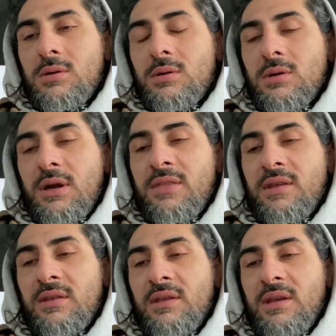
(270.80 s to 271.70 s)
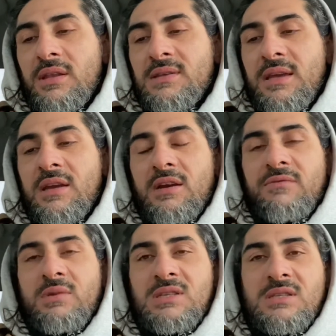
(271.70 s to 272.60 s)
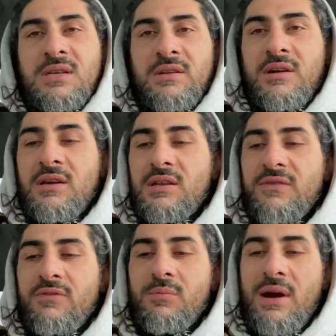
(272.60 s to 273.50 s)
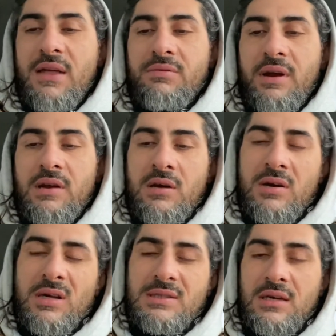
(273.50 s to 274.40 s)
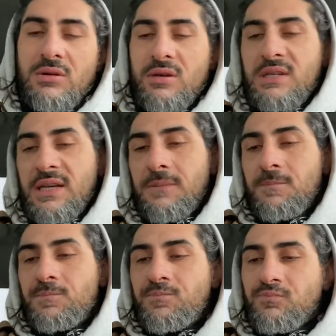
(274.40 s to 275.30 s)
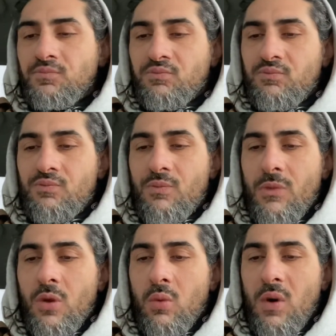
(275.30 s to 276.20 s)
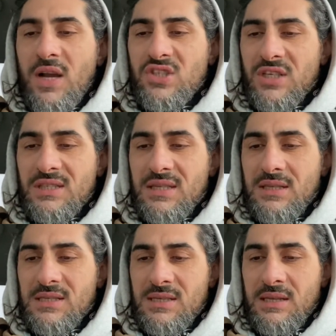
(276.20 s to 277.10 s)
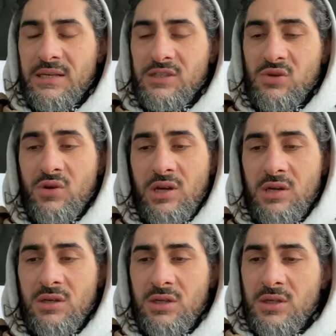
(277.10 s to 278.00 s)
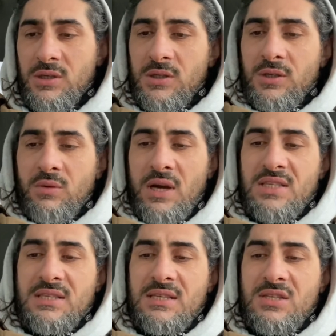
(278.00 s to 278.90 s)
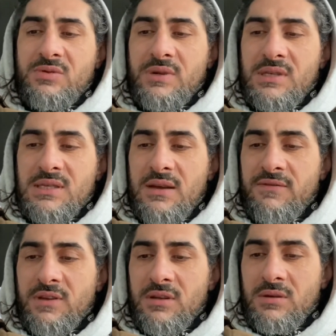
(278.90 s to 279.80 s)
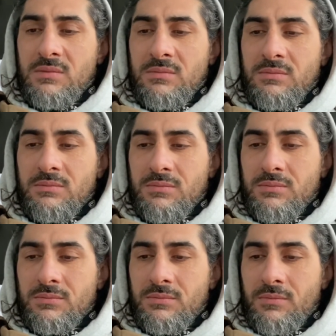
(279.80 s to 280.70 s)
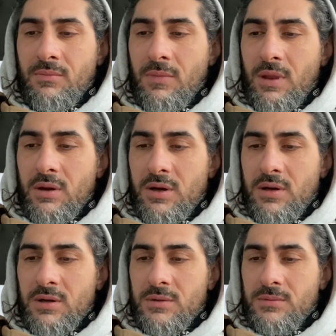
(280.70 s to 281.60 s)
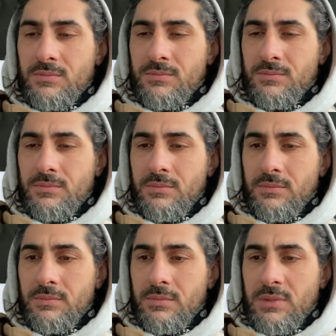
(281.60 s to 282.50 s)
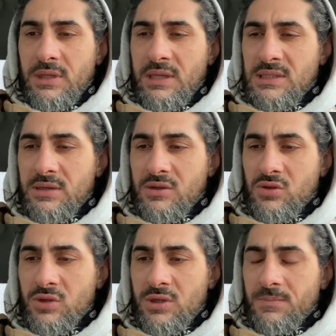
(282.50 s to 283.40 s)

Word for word: I think they can take care of business. They're, they're on a different path right now. I'll take Notre Dame. Washington is in Arizona. Washington's three and seven uh, against Arizona.